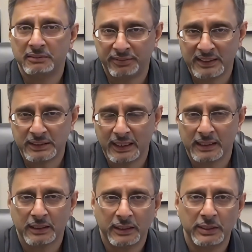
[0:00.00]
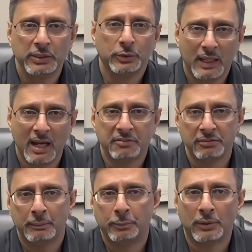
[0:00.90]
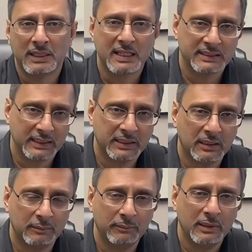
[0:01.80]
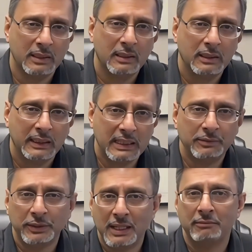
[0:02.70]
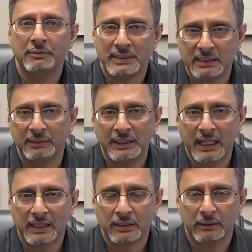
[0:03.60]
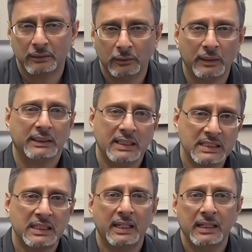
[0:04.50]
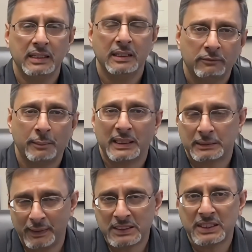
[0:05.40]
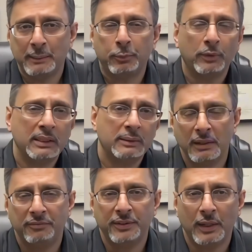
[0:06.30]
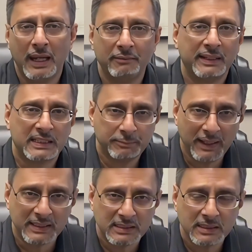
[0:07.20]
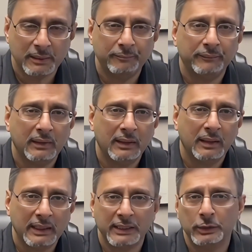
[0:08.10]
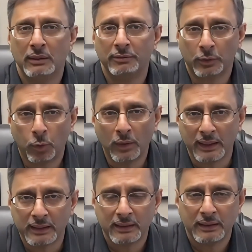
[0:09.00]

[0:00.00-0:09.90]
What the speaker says: funds yet, you have to report that as income even though you haven't received it yet. On the other side, from an expense standpoint, if you have an expense that you have recorded,